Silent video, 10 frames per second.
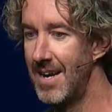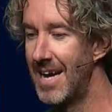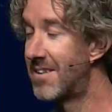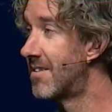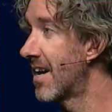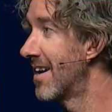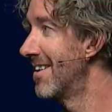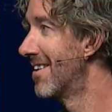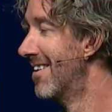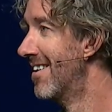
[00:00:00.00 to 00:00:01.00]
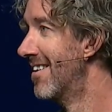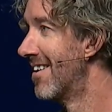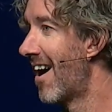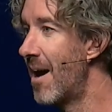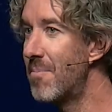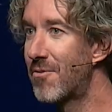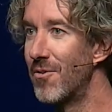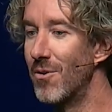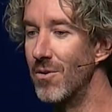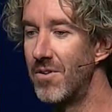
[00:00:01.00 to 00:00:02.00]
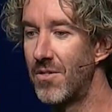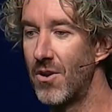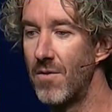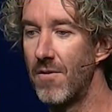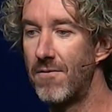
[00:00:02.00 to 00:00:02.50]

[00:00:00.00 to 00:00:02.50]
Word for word: And today, I'm thrilled that over